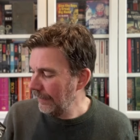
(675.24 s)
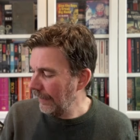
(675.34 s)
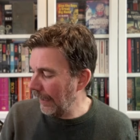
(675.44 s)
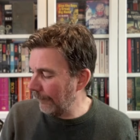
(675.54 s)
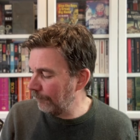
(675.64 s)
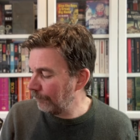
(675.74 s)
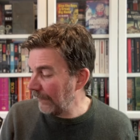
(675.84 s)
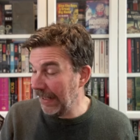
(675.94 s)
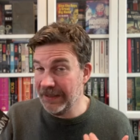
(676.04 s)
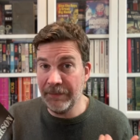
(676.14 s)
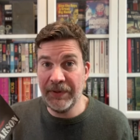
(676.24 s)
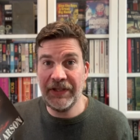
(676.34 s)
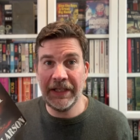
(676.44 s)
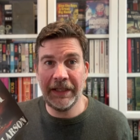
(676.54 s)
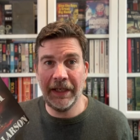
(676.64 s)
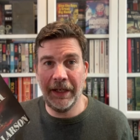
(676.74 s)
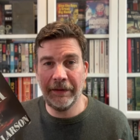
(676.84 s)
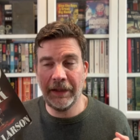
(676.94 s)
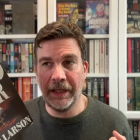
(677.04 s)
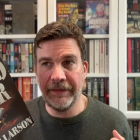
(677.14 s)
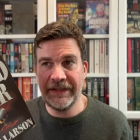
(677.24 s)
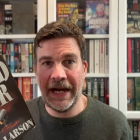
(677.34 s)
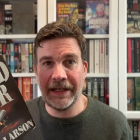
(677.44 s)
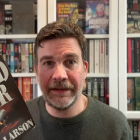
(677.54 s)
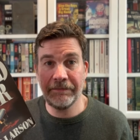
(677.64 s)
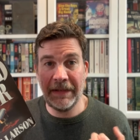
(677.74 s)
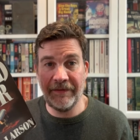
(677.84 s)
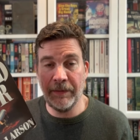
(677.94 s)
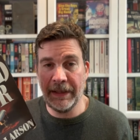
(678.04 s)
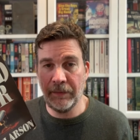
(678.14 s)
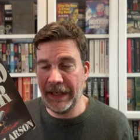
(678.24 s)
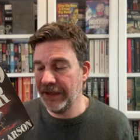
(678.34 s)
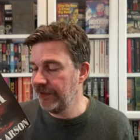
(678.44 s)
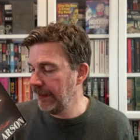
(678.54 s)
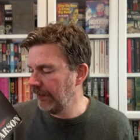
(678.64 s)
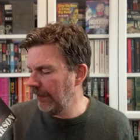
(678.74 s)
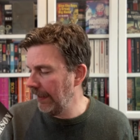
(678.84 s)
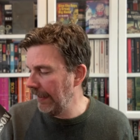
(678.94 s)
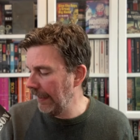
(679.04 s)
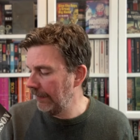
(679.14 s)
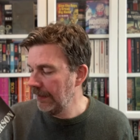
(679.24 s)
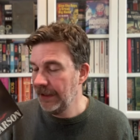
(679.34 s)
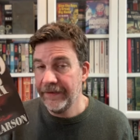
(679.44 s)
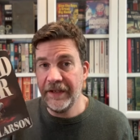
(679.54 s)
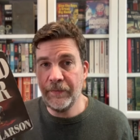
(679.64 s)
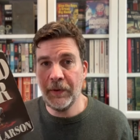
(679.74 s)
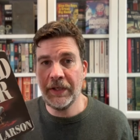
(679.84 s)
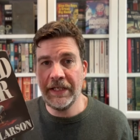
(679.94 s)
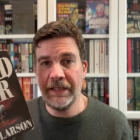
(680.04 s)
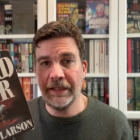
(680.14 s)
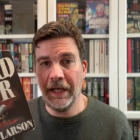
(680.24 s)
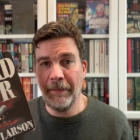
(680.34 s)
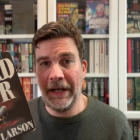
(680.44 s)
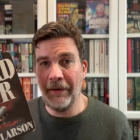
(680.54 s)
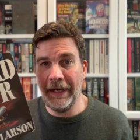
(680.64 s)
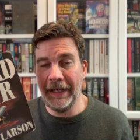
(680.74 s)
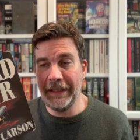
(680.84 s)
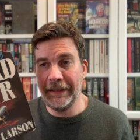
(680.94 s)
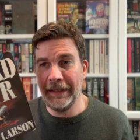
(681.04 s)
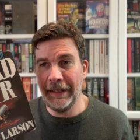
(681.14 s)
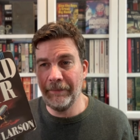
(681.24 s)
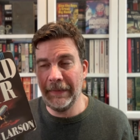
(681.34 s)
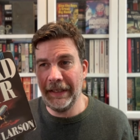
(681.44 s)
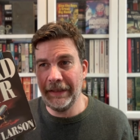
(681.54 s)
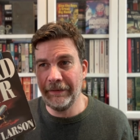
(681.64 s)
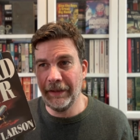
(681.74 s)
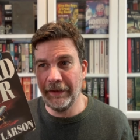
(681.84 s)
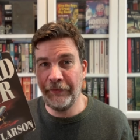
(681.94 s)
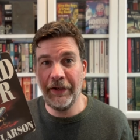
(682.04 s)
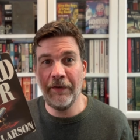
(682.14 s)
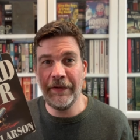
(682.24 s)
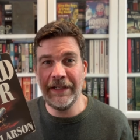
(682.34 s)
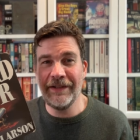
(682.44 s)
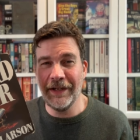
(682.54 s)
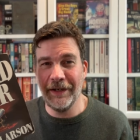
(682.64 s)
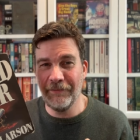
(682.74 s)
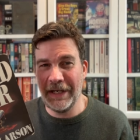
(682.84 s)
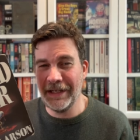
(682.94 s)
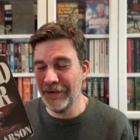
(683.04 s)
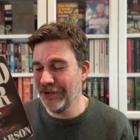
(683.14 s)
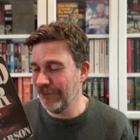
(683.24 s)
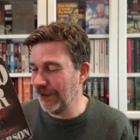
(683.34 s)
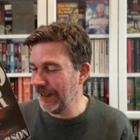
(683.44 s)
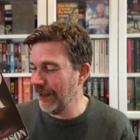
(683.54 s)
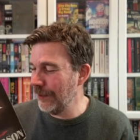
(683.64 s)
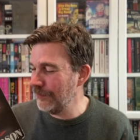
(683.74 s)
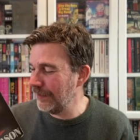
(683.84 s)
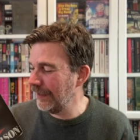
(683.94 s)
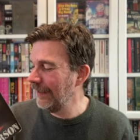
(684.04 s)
and in particular kind of attacked heavy metal bands and things like that. This book is about a kind of self-insert radio host